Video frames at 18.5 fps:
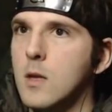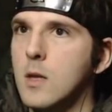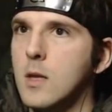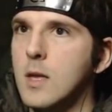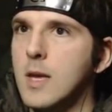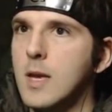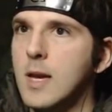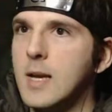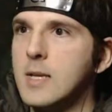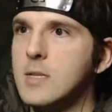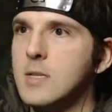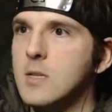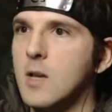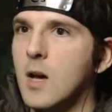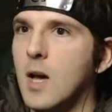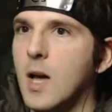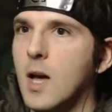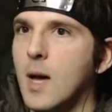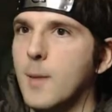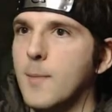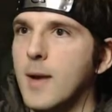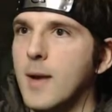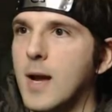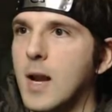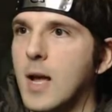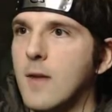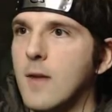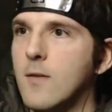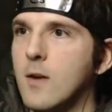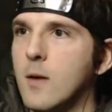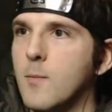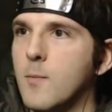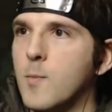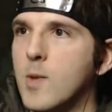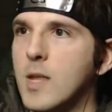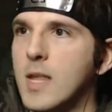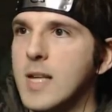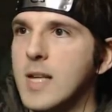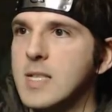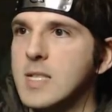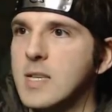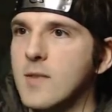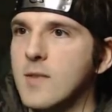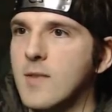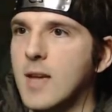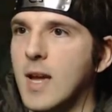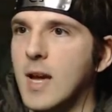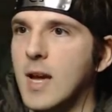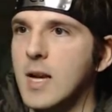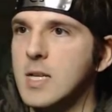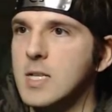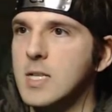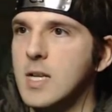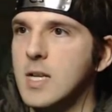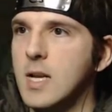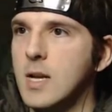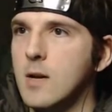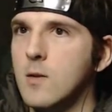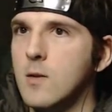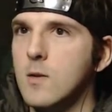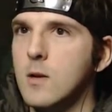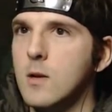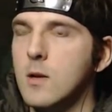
Yes. Oh, man, I've got plenty of cash now.